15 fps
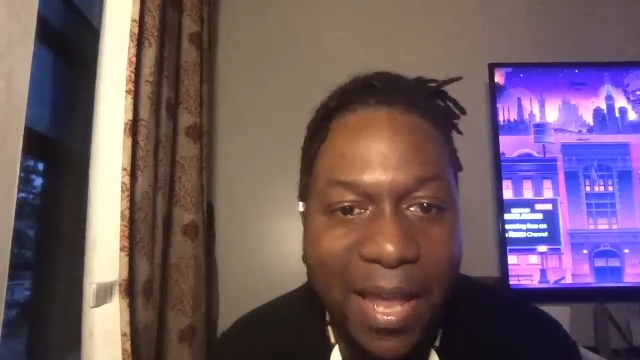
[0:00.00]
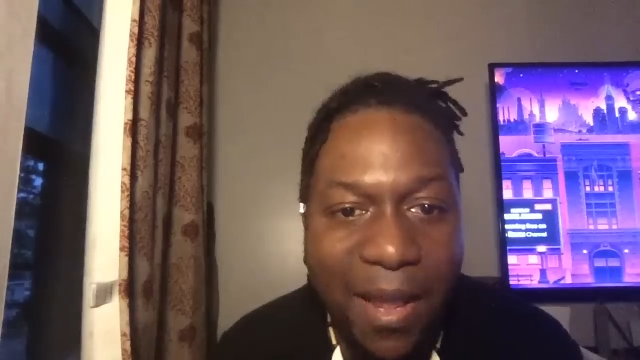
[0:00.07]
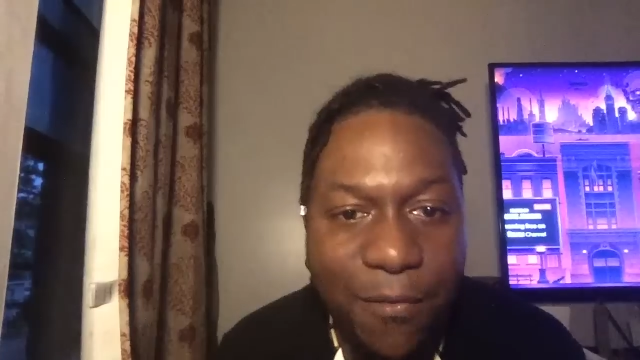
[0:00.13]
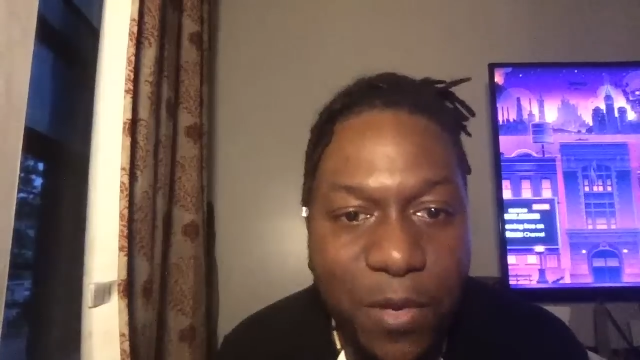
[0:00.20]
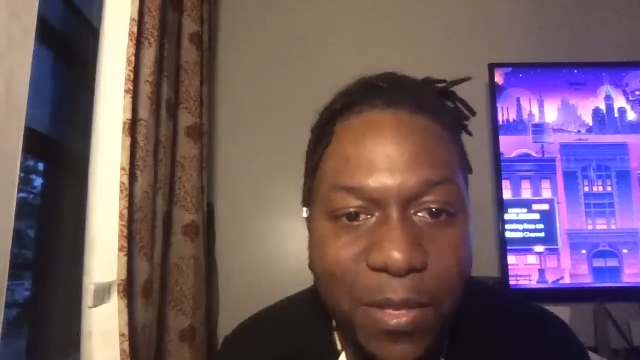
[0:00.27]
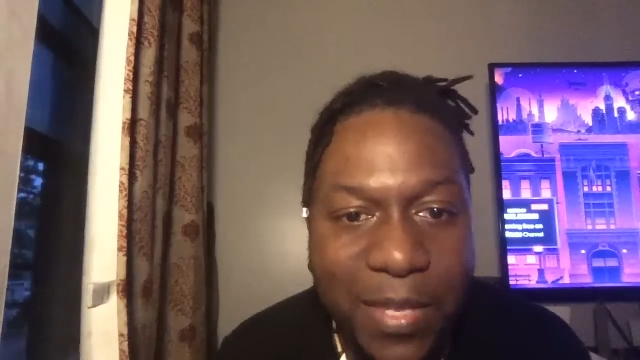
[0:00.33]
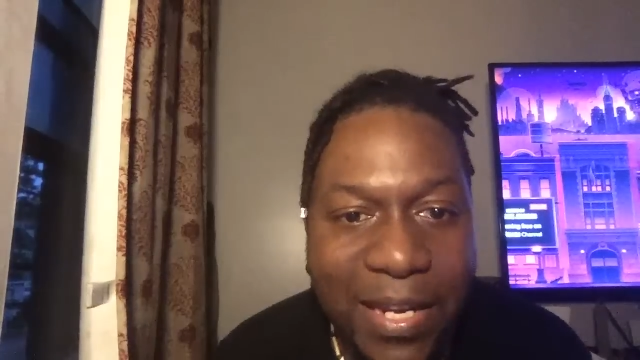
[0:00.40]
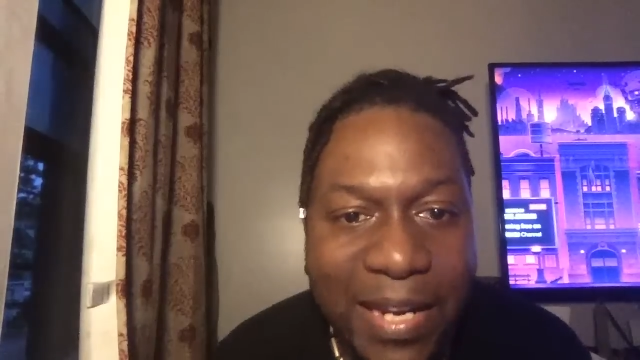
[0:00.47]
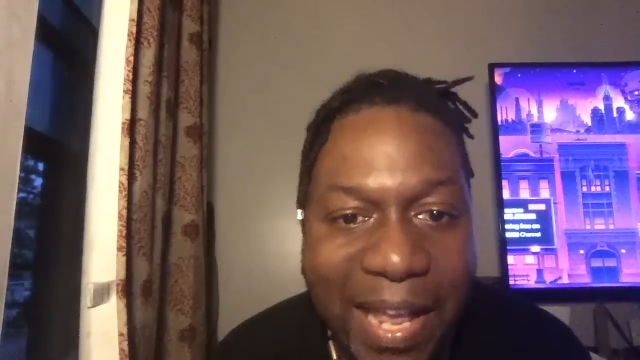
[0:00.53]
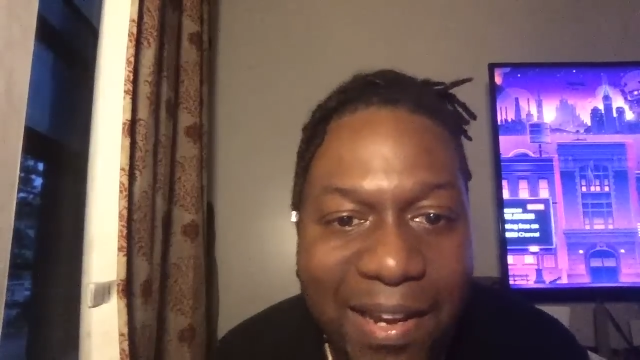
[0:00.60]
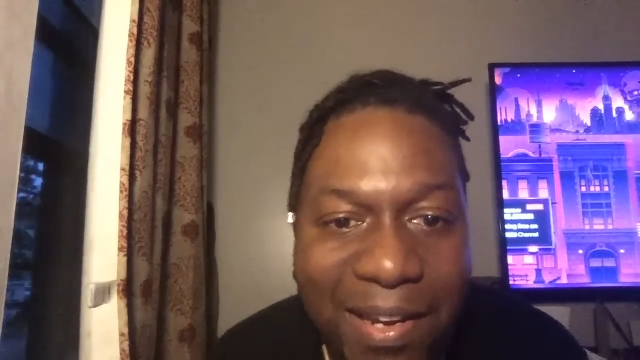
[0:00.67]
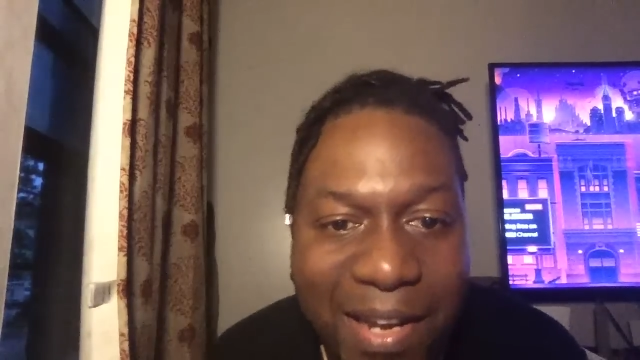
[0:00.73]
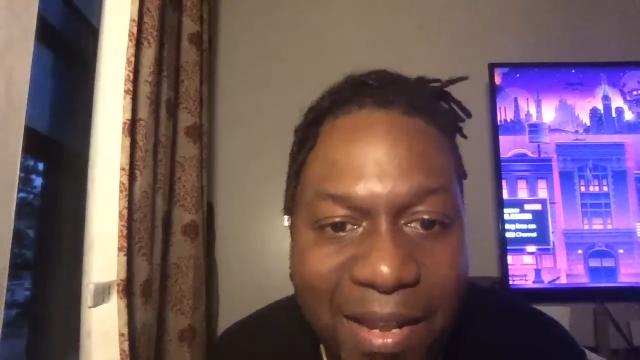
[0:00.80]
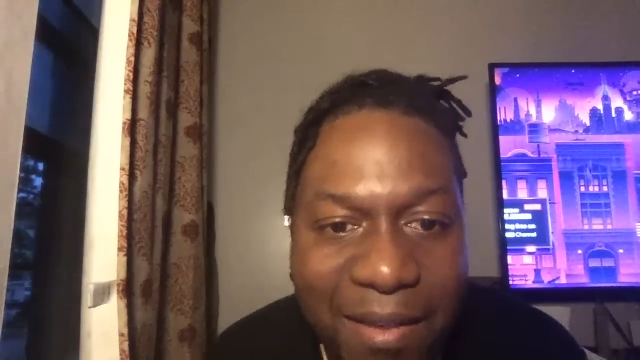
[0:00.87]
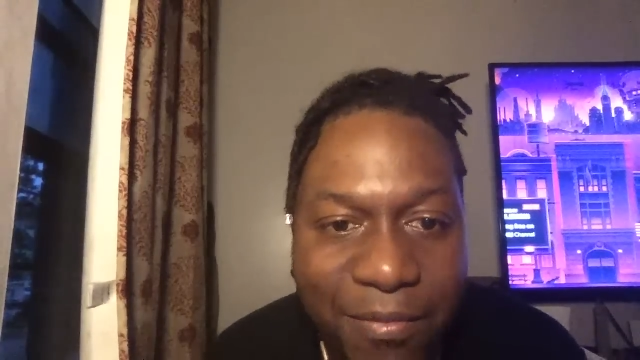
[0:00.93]
Everything that
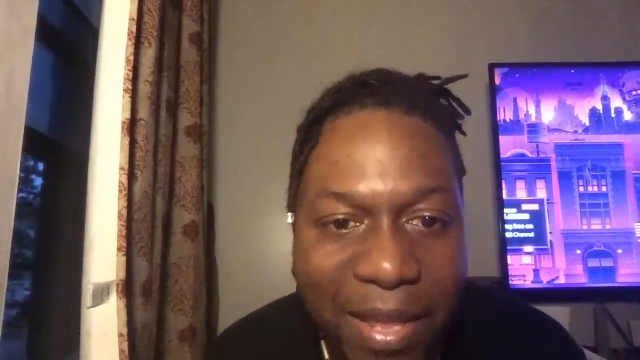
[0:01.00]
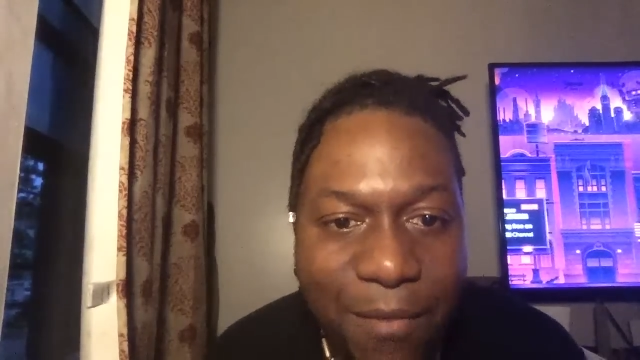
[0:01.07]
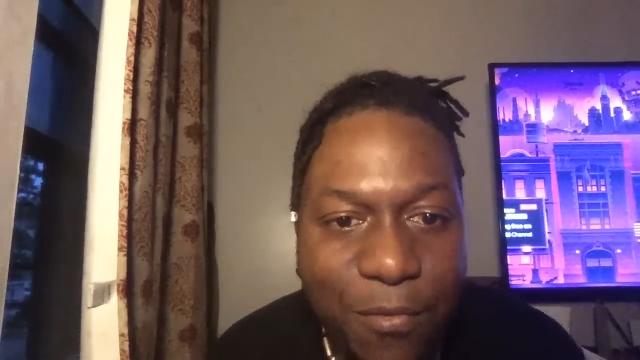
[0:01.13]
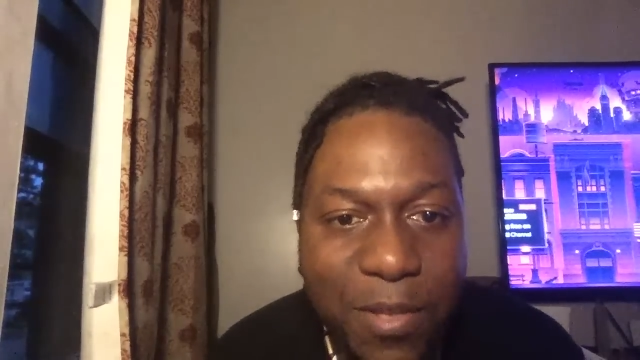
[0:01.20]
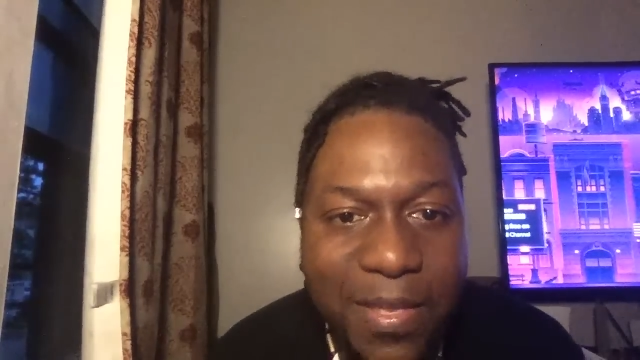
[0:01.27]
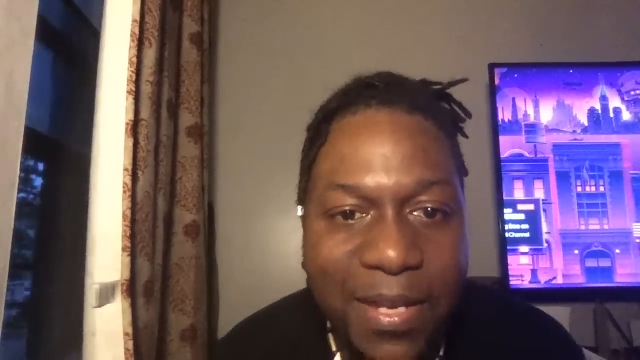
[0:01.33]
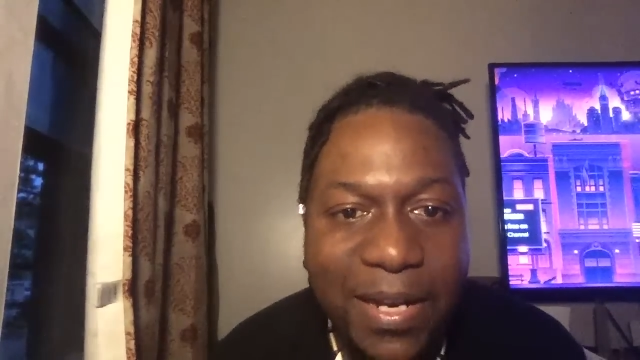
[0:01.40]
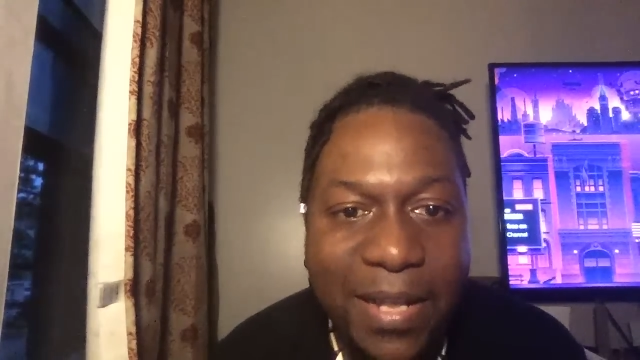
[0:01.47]
live, everything